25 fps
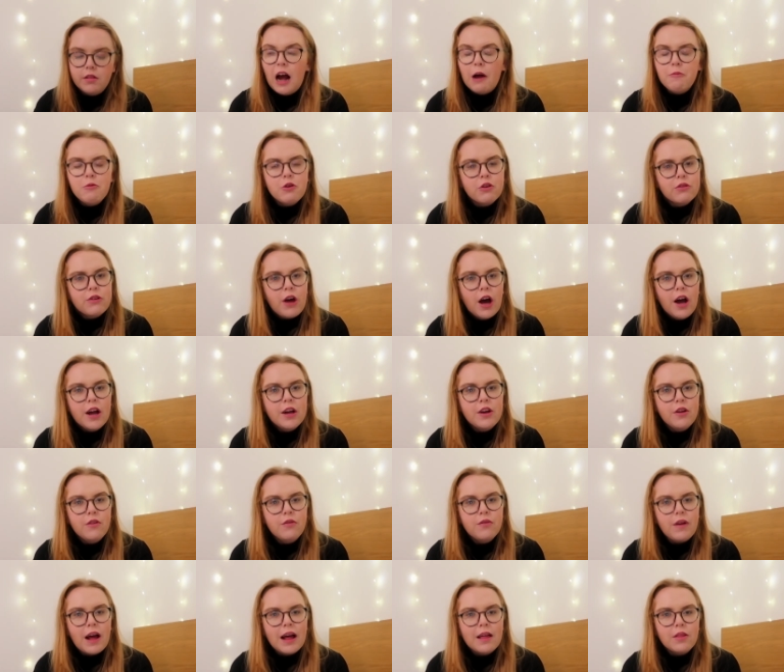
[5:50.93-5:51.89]
I'm just kind
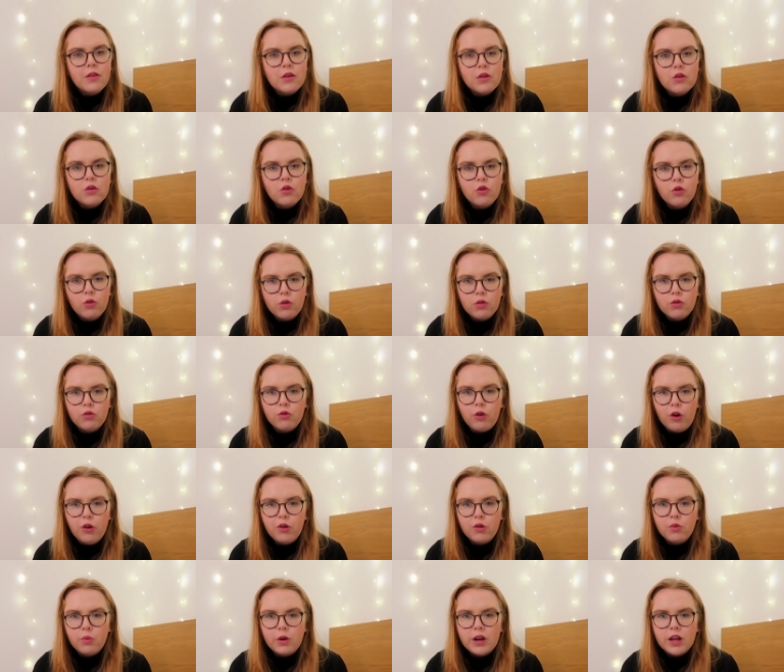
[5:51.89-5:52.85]
of at this
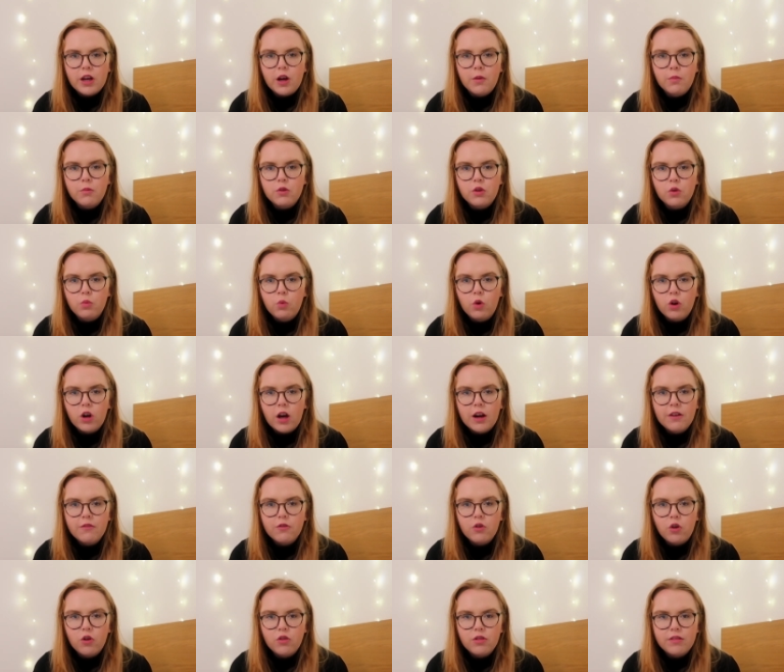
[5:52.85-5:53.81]
crossroads when it comes to what kind
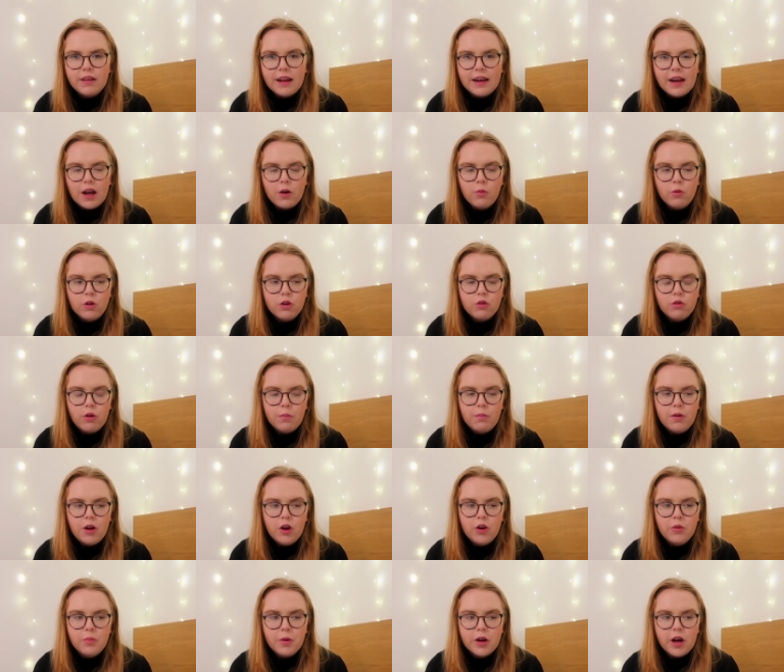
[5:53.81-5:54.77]
of content I want to
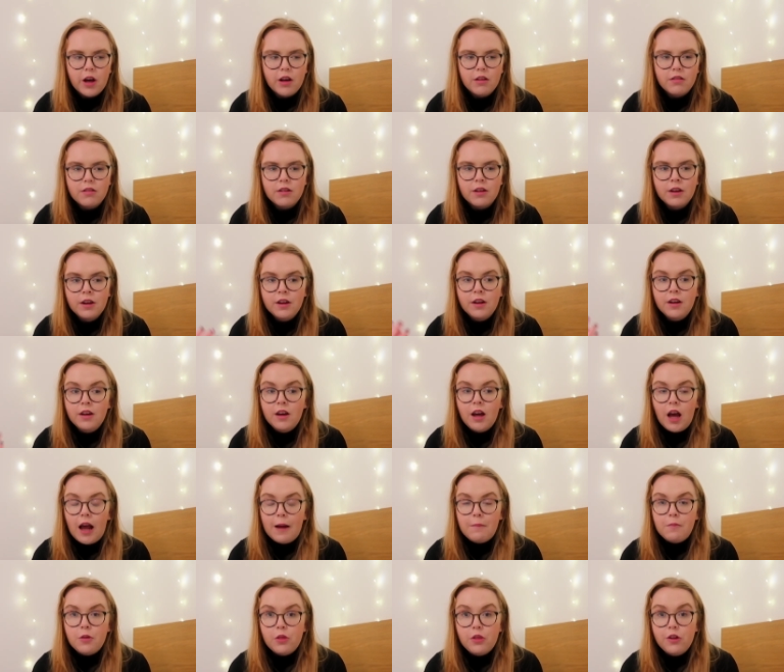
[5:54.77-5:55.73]
upload, because
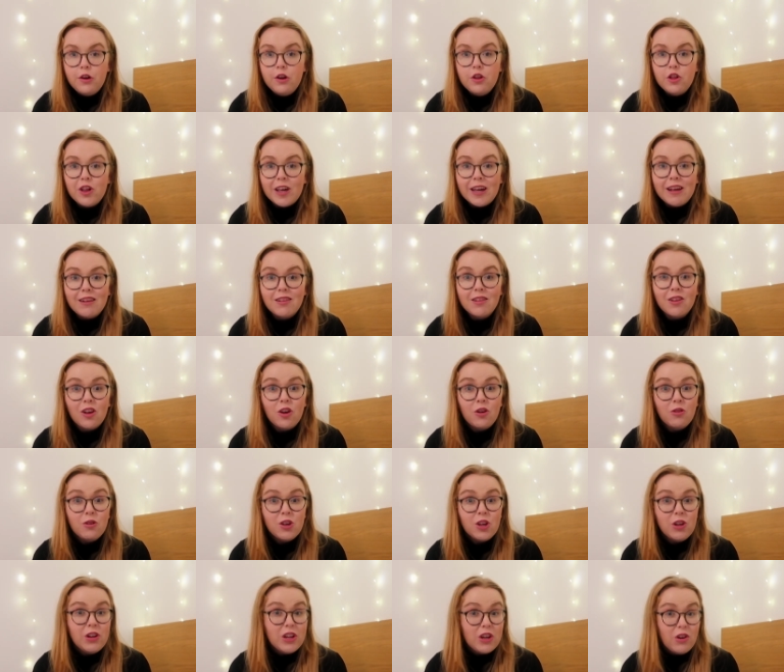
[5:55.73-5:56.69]
I'm third year, so
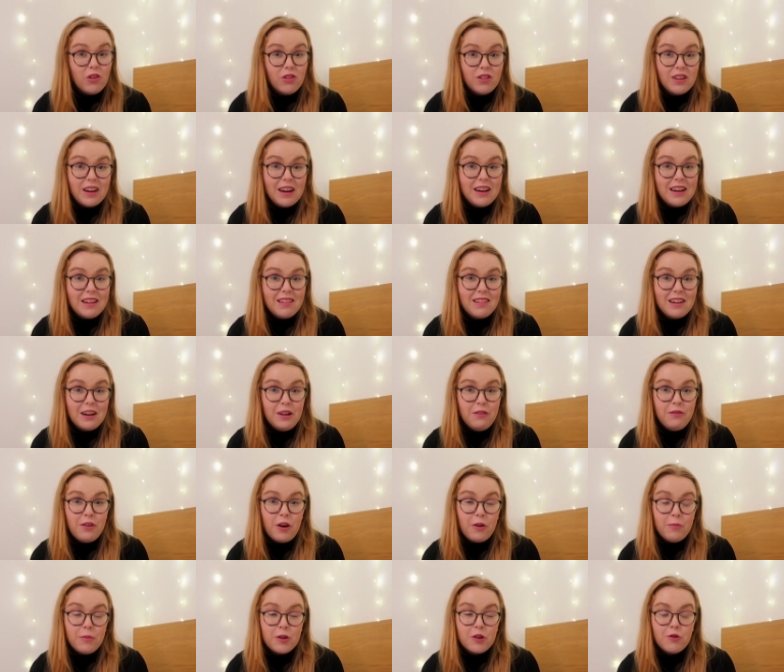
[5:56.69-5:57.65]
uni content is still
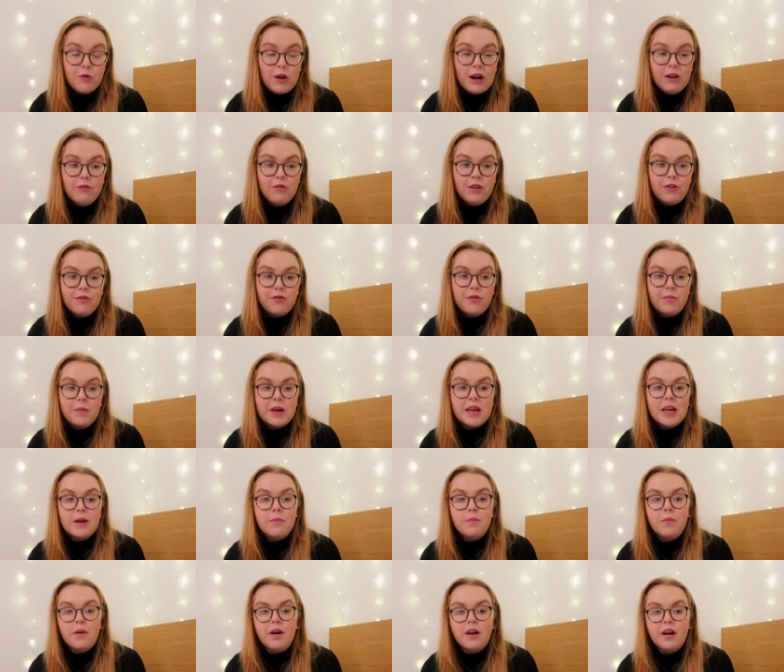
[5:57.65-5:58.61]
very much relevant for
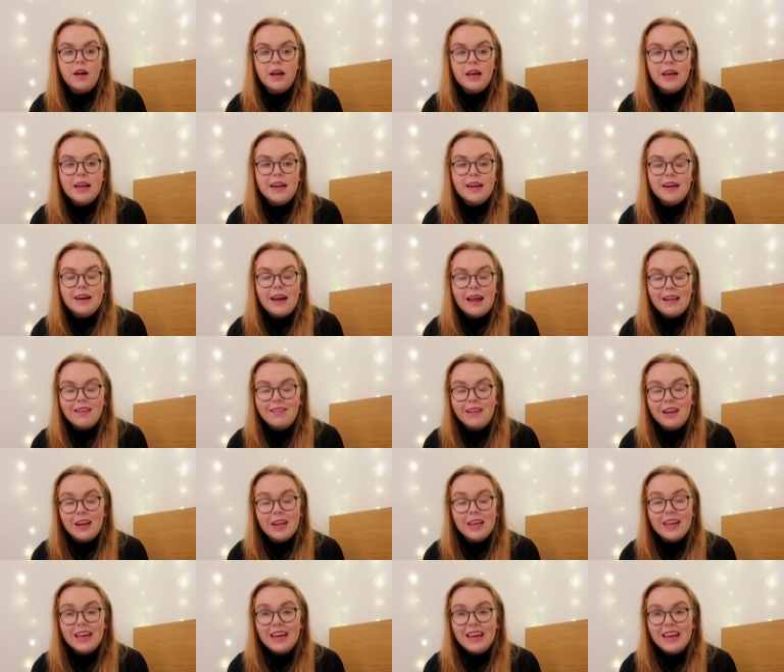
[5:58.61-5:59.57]
me, but in less than
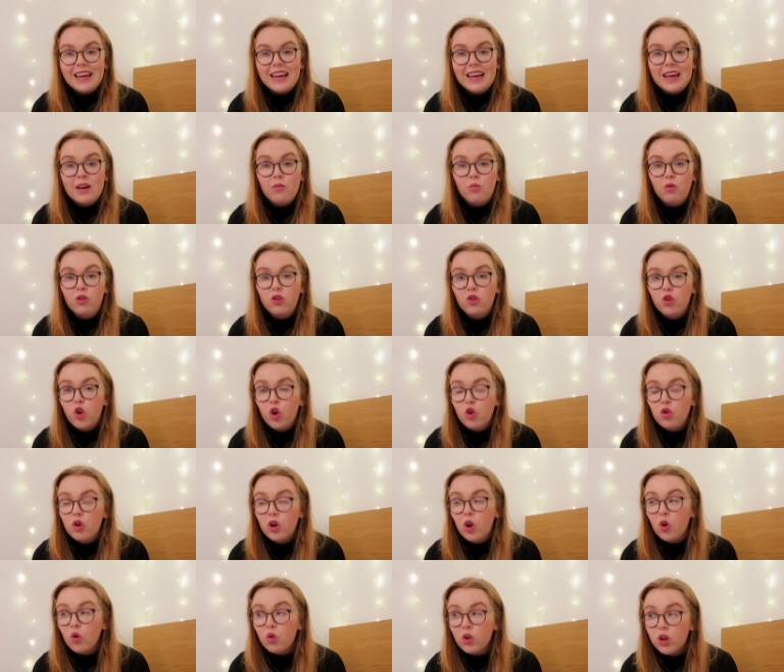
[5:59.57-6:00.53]
a year it will no
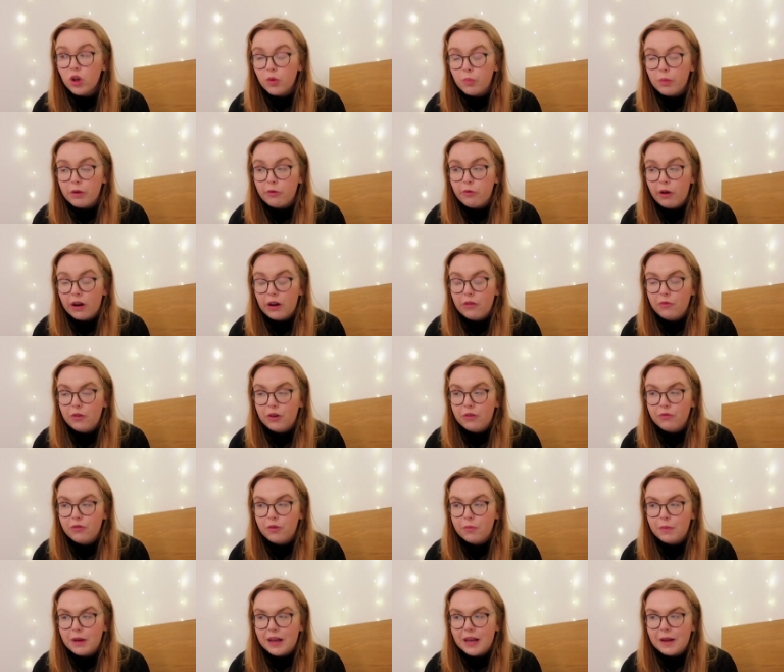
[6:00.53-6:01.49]
longer be relevant
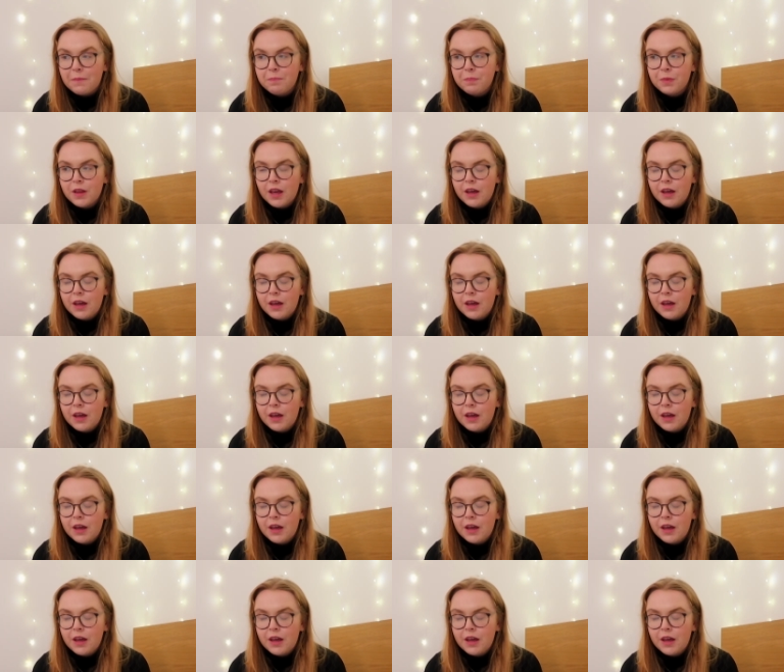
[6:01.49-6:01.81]
for me.